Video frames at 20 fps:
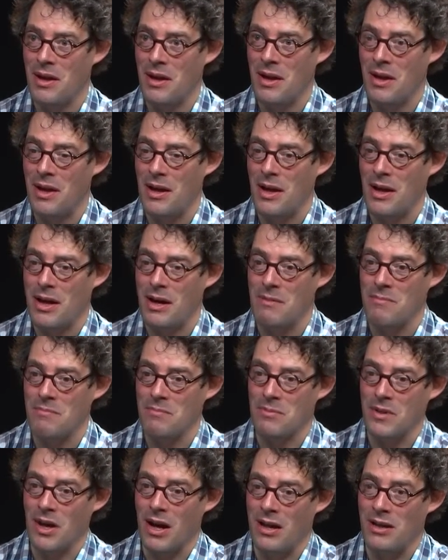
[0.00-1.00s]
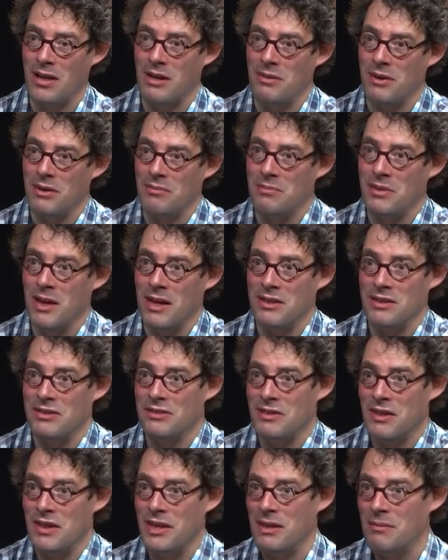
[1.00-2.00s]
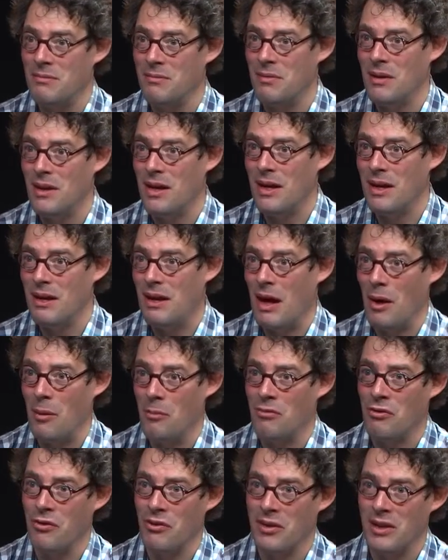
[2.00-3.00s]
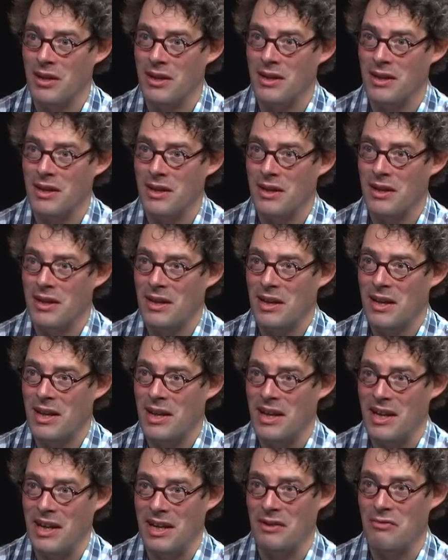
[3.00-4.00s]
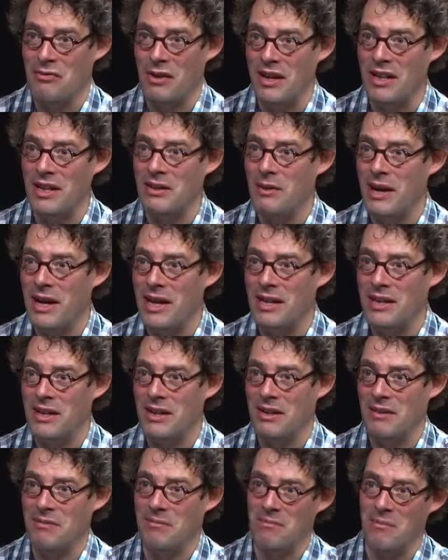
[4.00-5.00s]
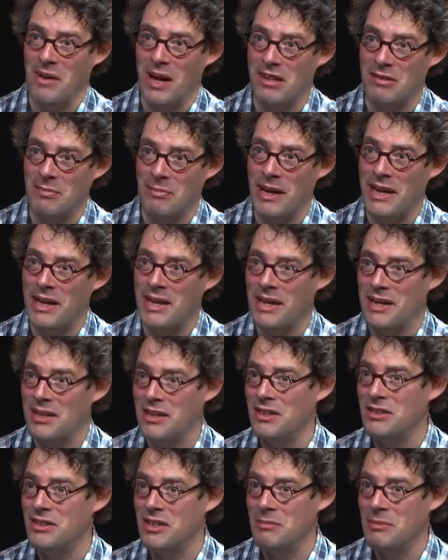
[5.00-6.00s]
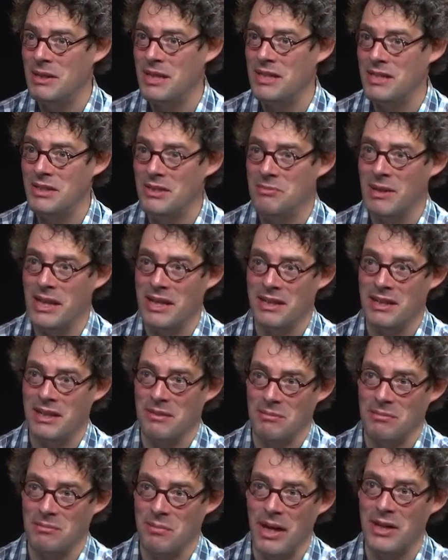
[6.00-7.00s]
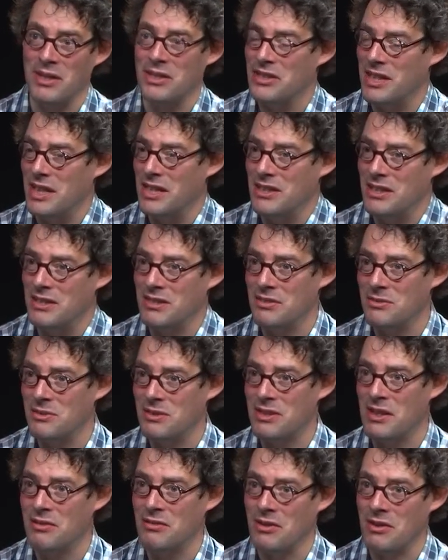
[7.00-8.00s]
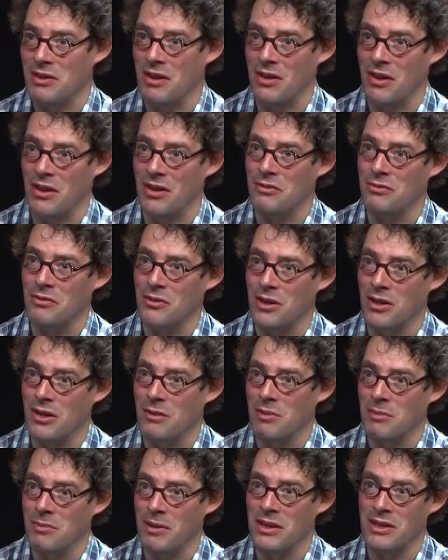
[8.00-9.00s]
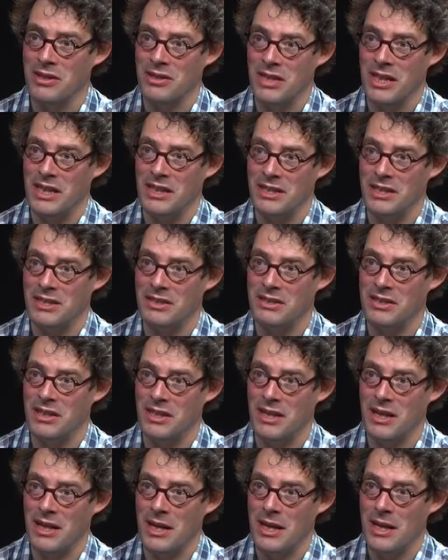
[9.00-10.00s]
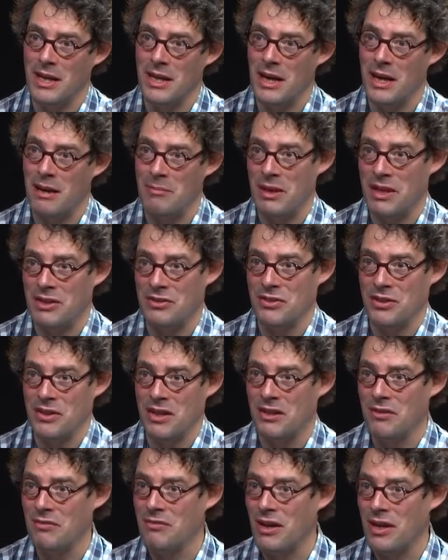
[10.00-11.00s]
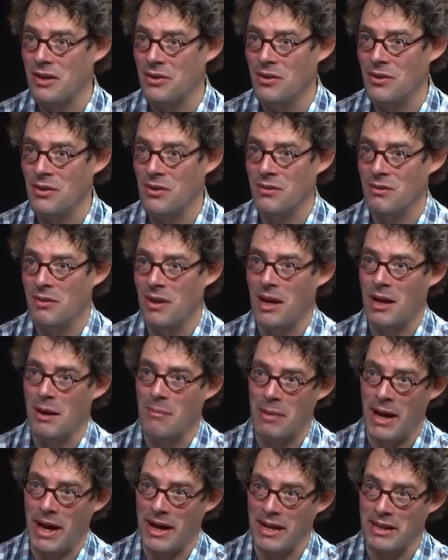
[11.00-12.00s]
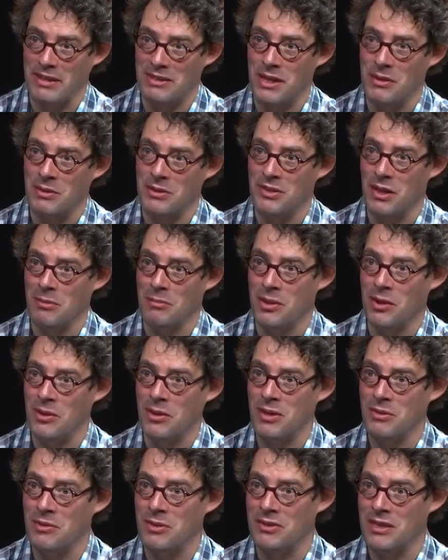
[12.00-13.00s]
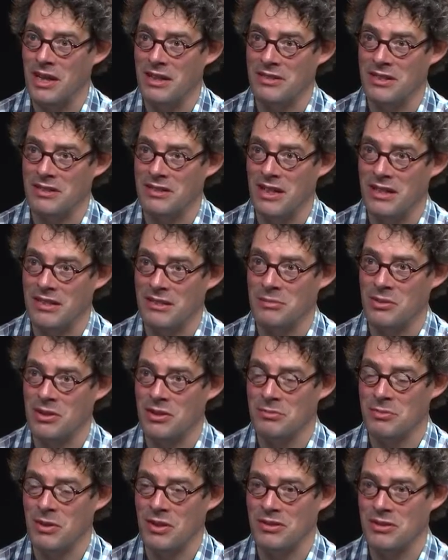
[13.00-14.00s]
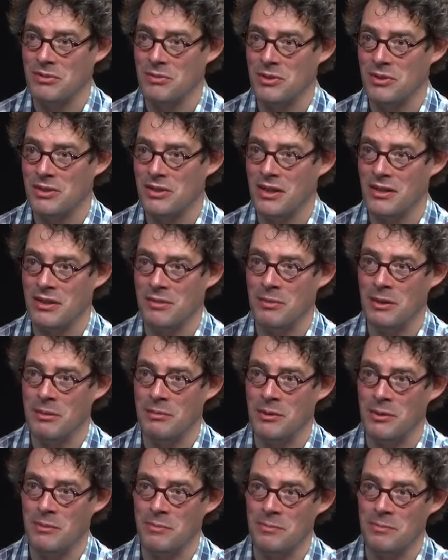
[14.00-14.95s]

And they were just very helpful in a friendly way, explaining and nudging me to make minor changes. It was never a lot of work, but minor changes to make sure that the final package that was uploaded was as accessible as possible to other people.